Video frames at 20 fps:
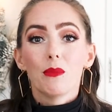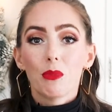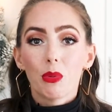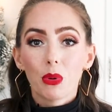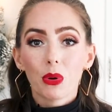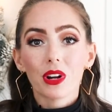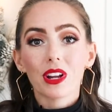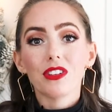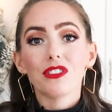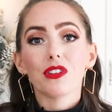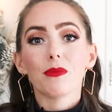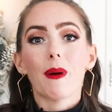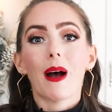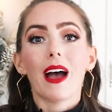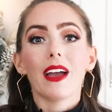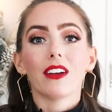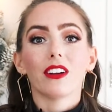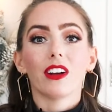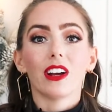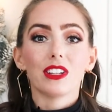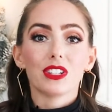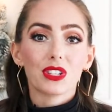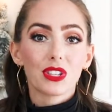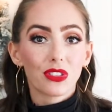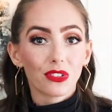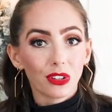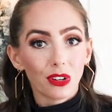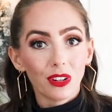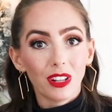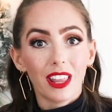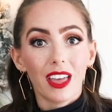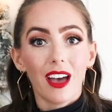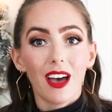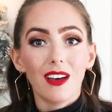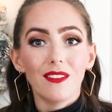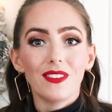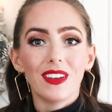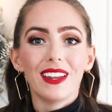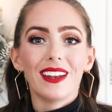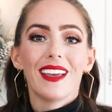pour it in your pie crust, throw it in the
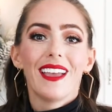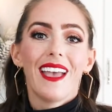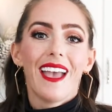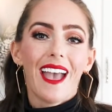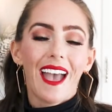oven,